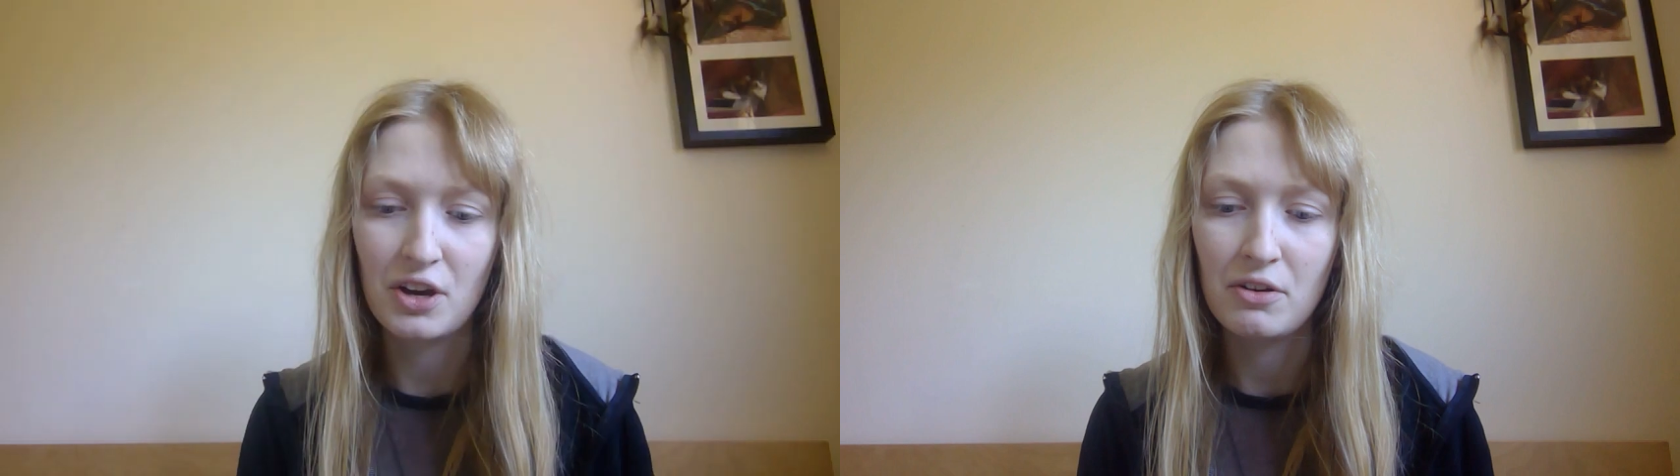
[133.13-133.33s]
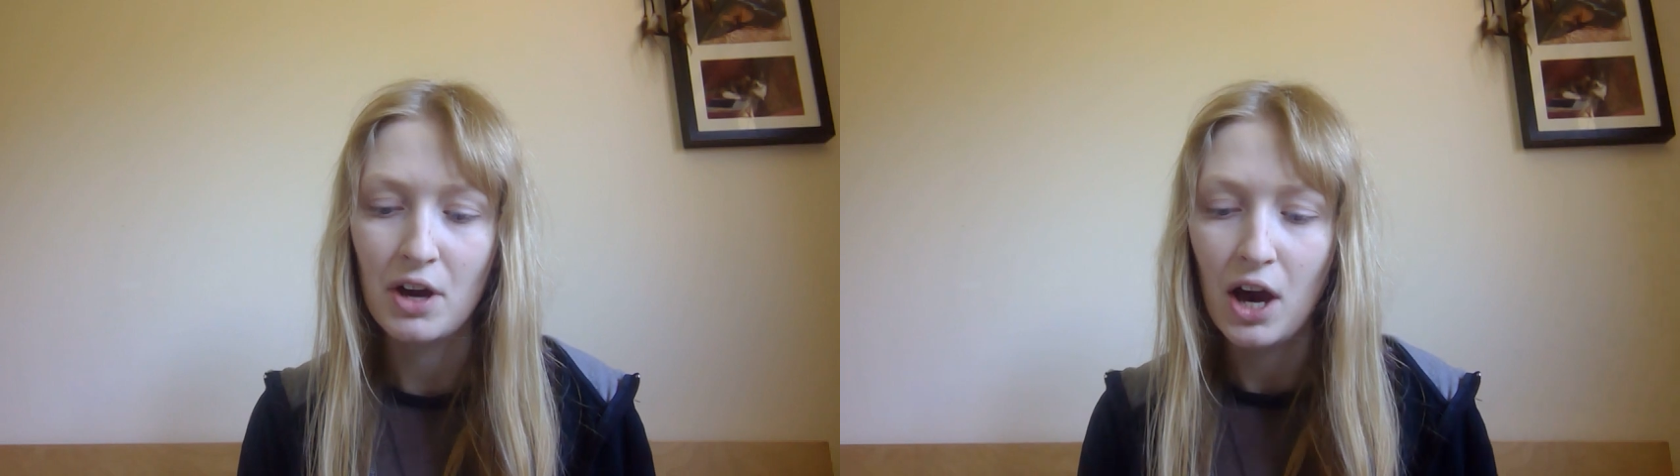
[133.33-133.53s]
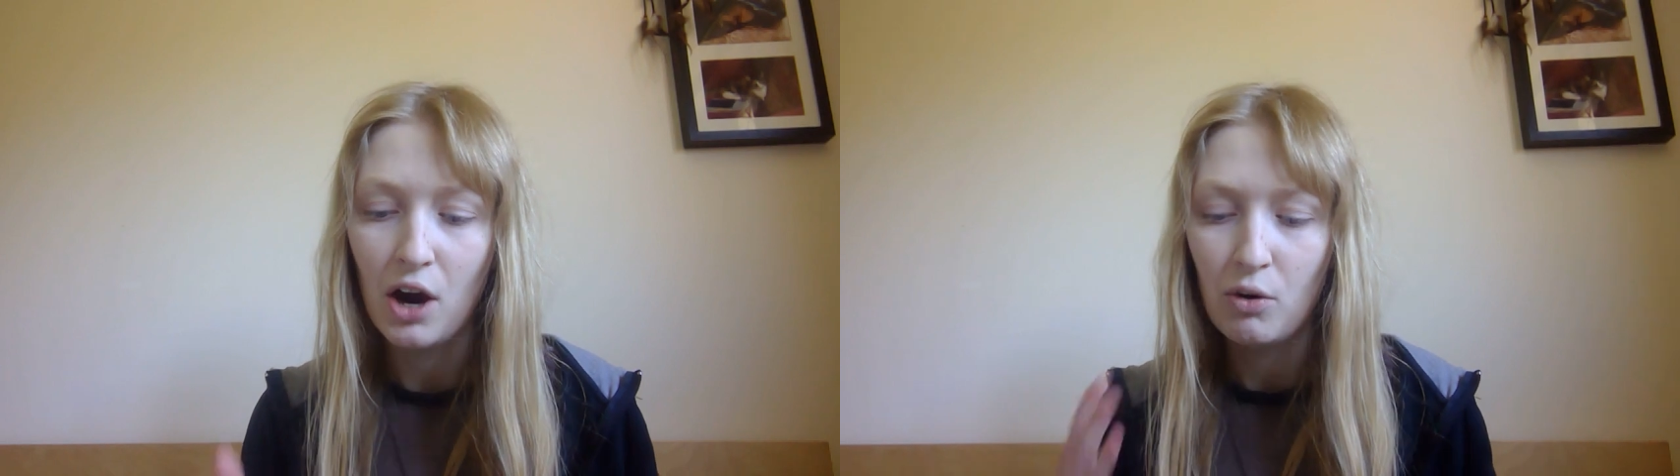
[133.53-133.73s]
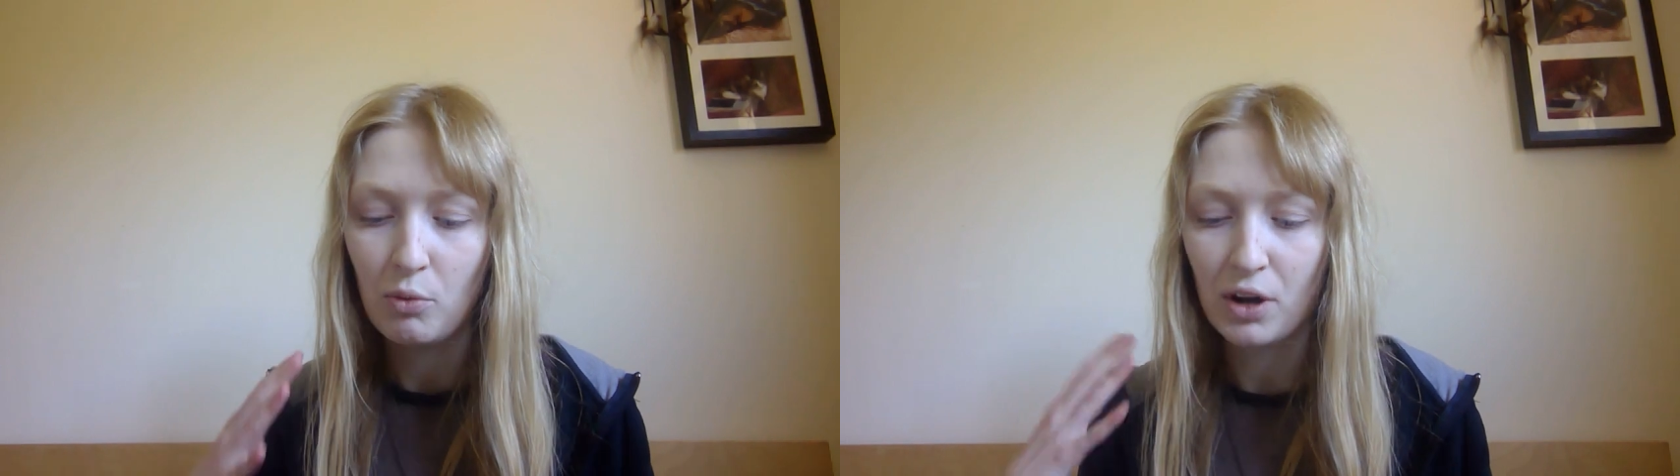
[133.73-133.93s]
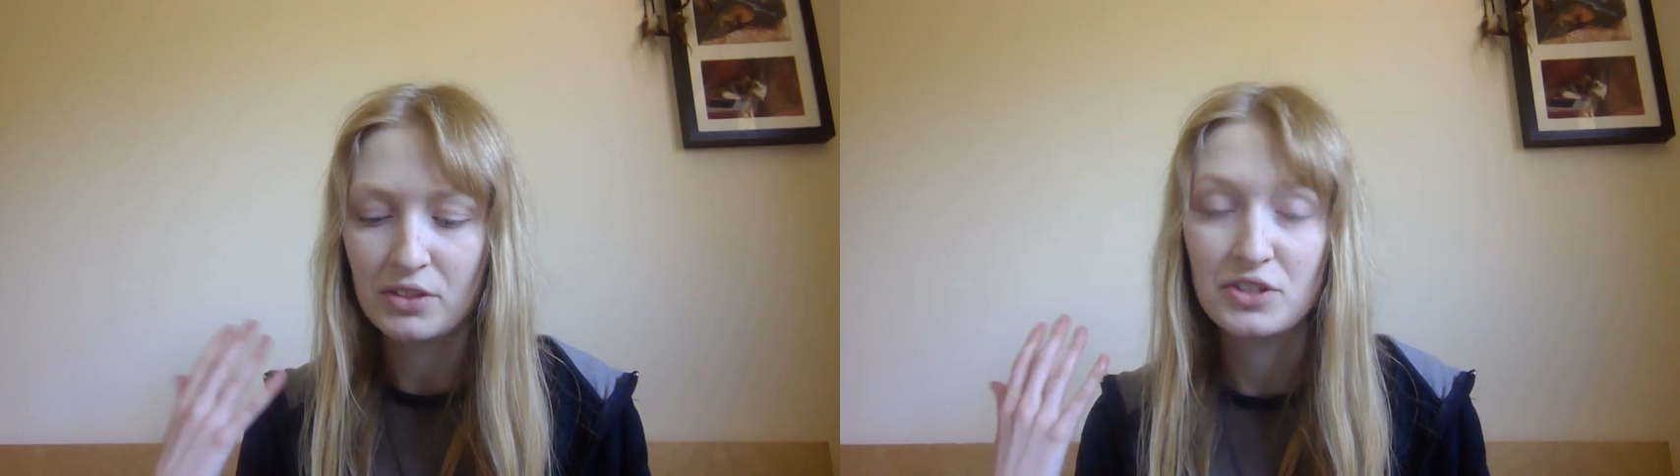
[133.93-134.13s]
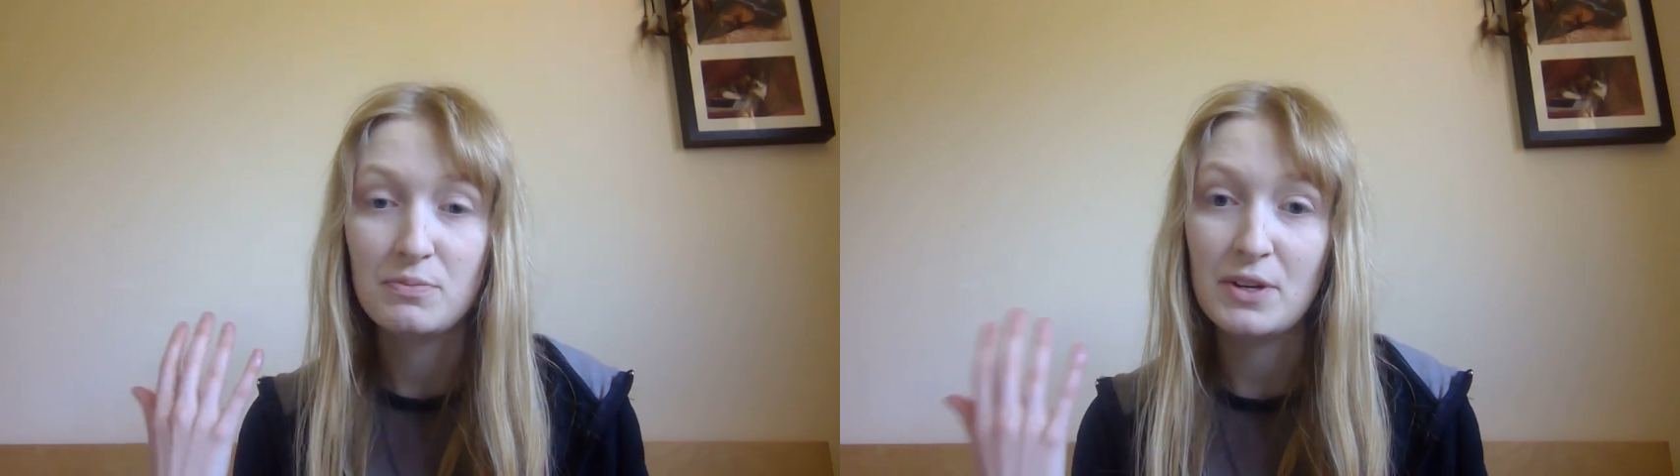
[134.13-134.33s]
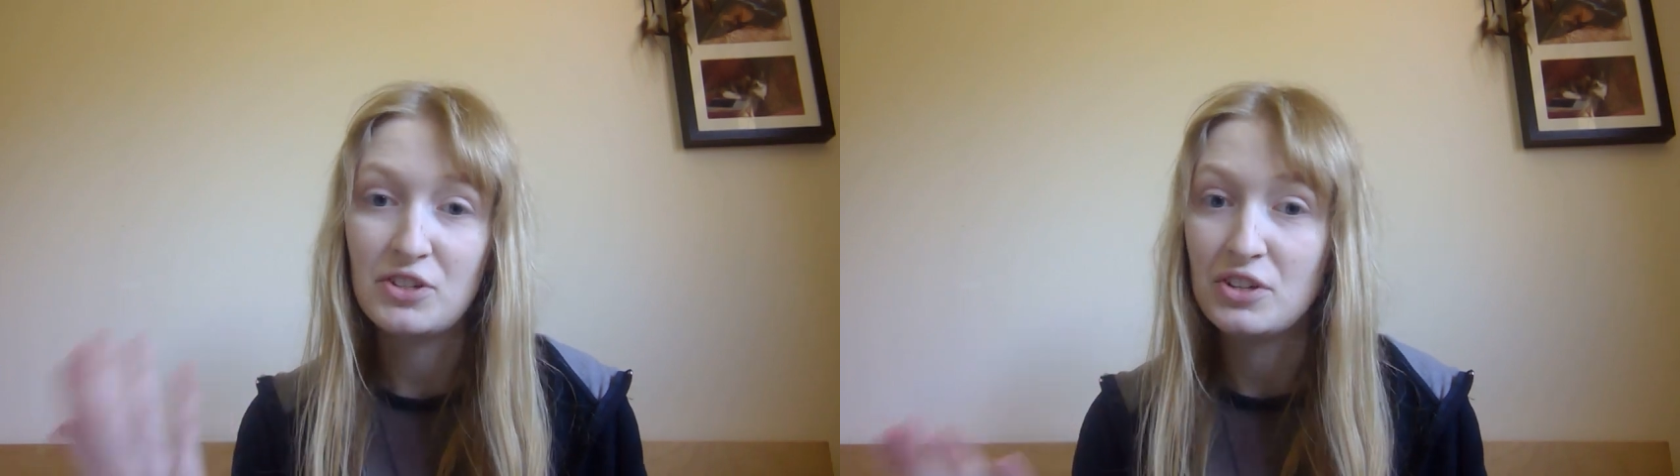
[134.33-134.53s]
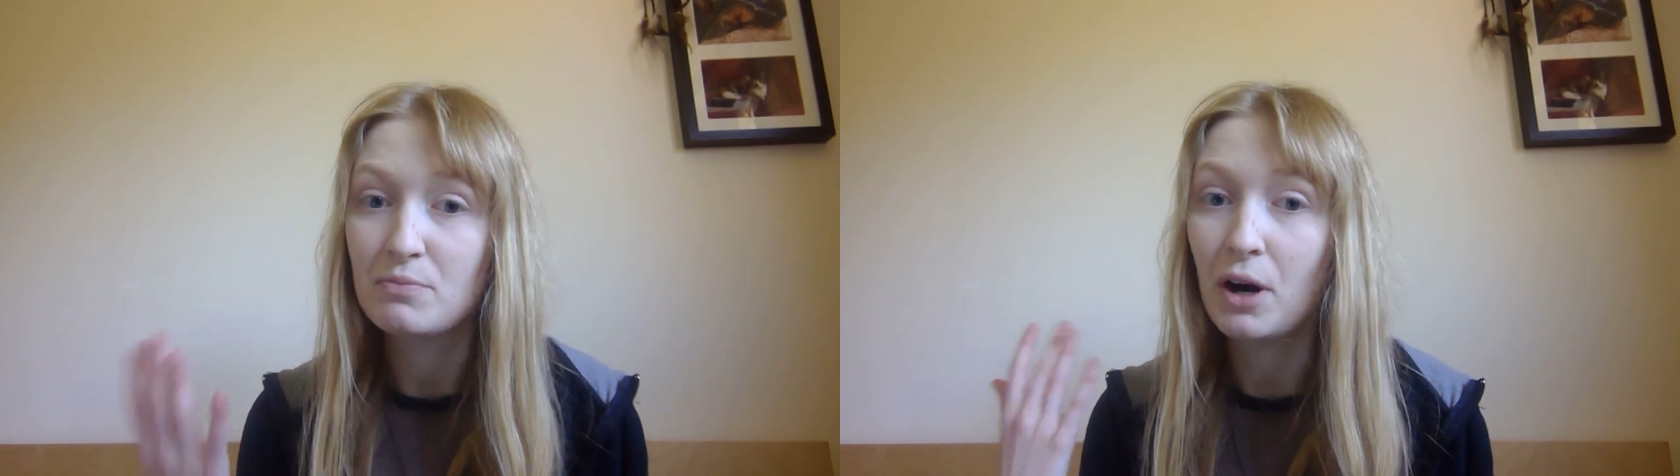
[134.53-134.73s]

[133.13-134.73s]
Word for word: So, one species